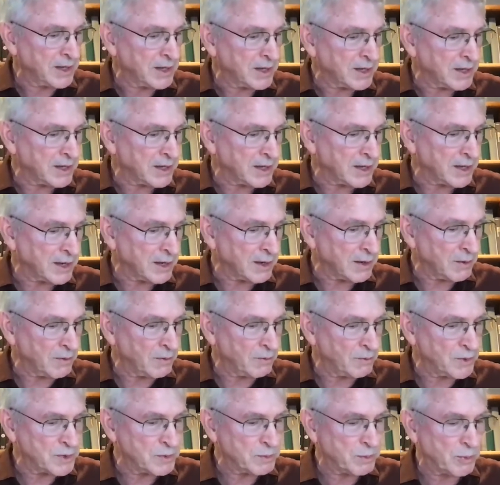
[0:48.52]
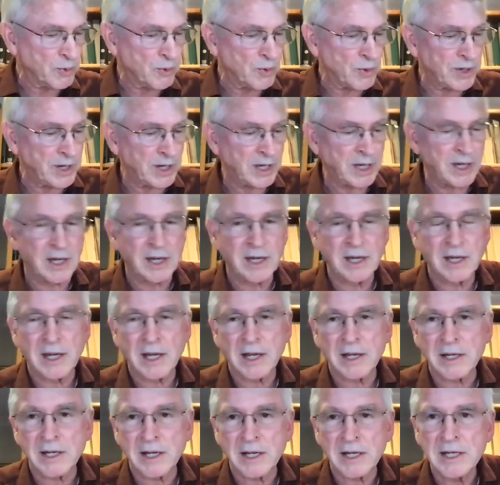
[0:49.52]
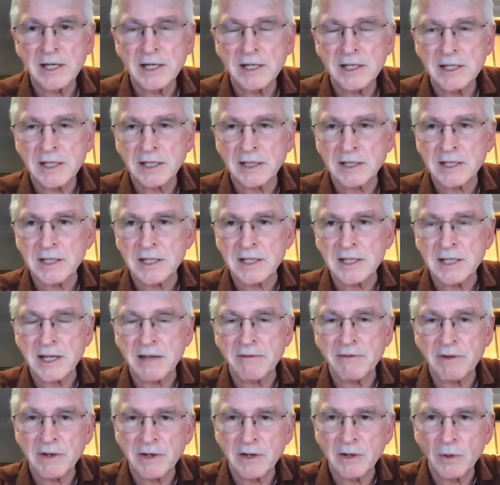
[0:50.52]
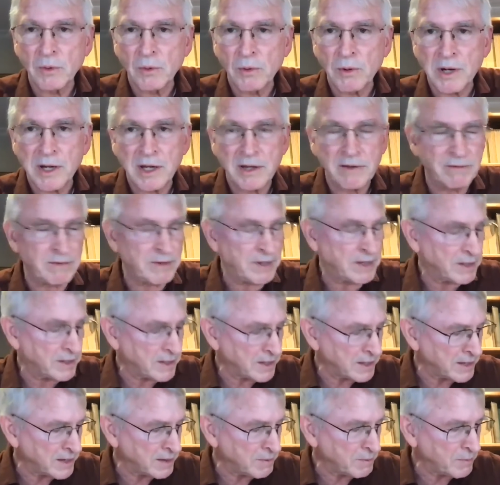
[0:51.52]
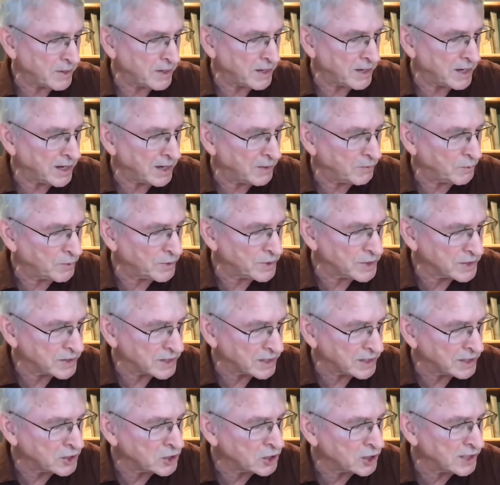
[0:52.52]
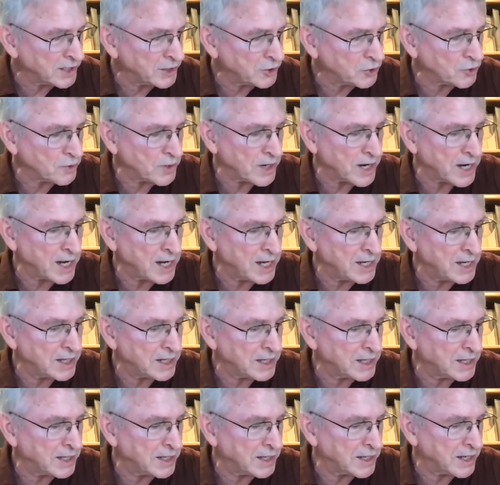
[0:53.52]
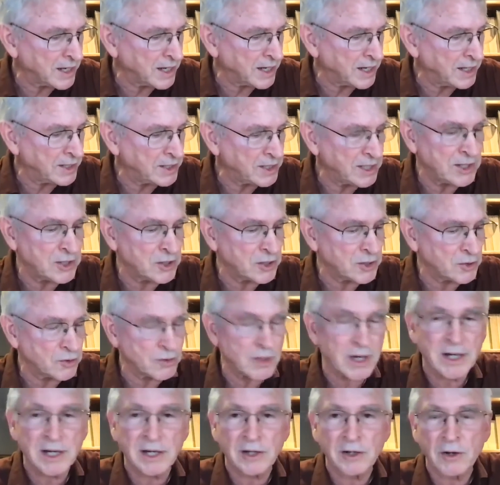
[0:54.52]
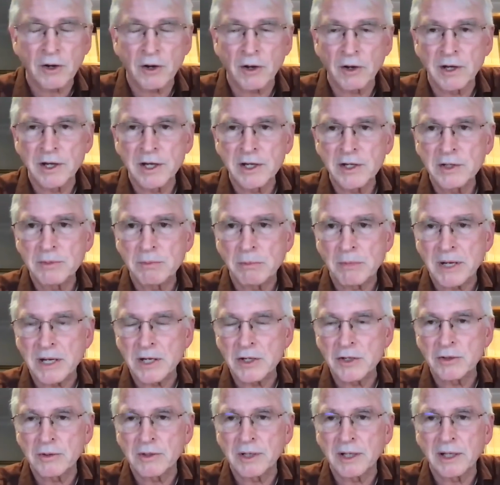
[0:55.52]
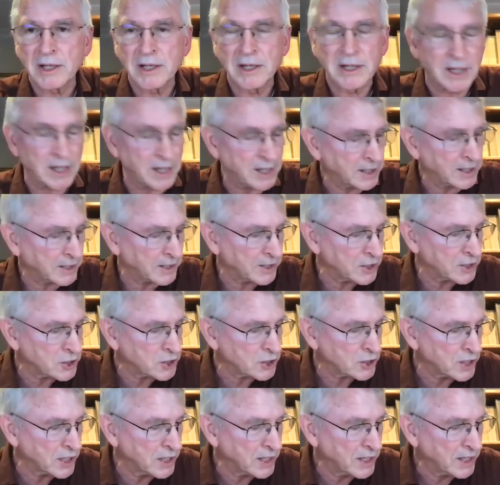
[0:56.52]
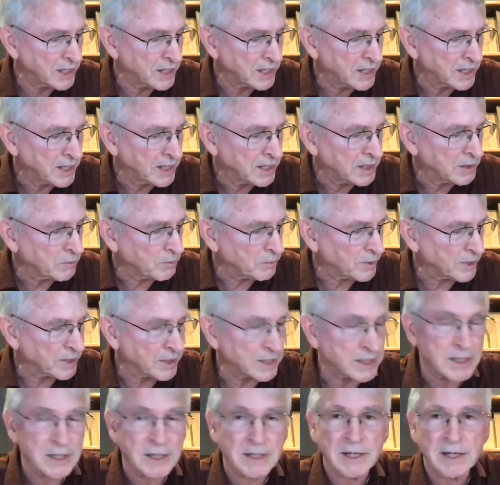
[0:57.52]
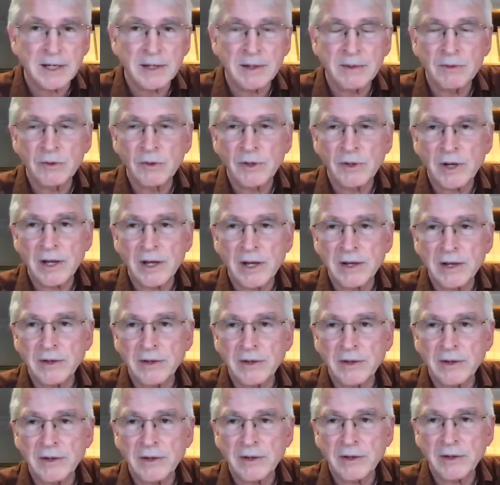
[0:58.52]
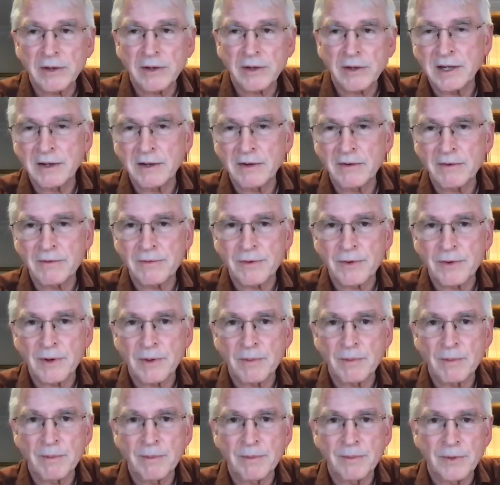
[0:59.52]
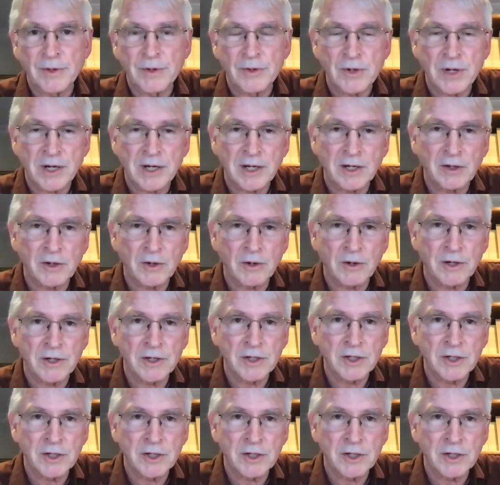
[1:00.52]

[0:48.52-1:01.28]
uh, was born in 1967 uh, in Hue, Vietnam, and was initially trained in a teacher's training college, majoring in English. But um, graduating from the training college,